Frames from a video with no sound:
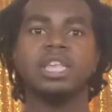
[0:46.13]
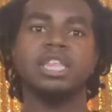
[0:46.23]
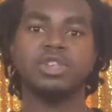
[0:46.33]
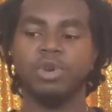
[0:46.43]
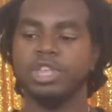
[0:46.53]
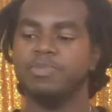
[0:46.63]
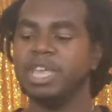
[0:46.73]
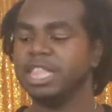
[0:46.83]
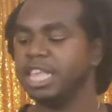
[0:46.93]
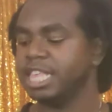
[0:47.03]
is going to
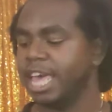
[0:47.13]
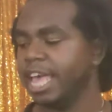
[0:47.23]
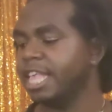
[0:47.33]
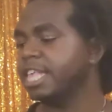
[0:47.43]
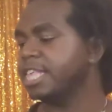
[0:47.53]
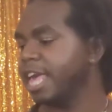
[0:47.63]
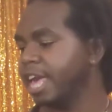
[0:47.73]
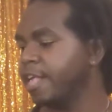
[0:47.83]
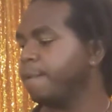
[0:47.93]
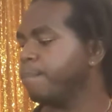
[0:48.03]
be the
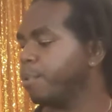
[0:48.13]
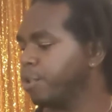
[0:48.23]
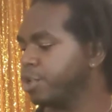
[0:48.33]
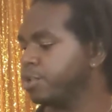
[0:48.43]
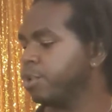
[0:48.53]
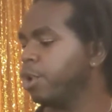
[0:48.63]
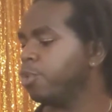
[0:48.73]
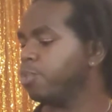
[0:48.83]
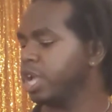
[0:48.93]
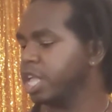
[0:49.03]
10-10 portal
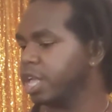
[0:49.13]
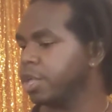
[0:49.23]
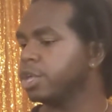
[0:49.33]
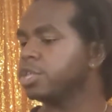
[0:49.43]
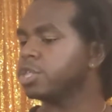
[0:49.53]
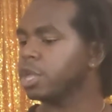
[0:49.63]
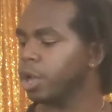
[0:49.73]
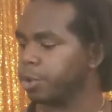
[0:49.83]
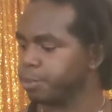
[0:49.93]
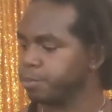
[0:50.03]
reading.
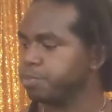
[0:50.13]
So,